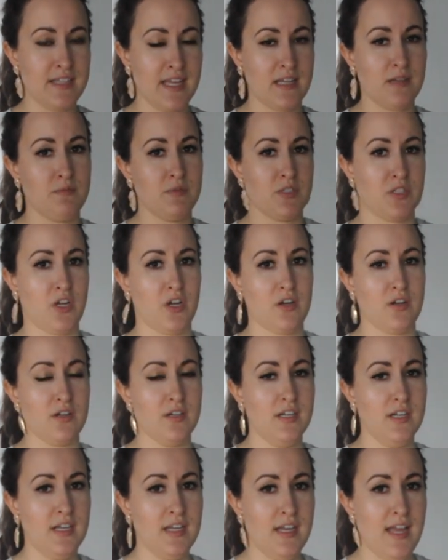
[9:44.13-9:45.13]
denim
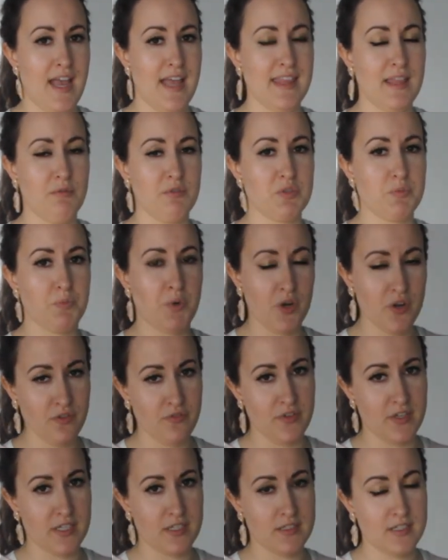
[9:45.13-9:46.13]
skirt and that was
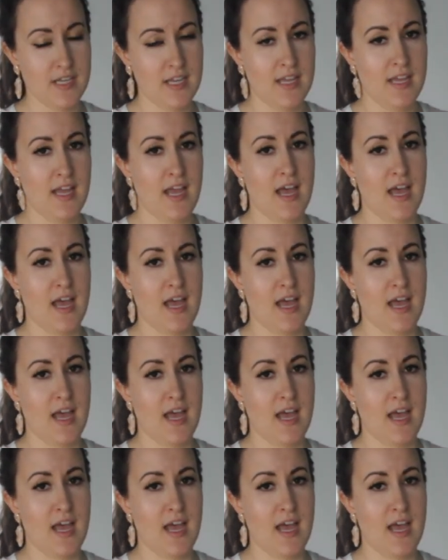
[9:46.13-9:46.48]
perfect.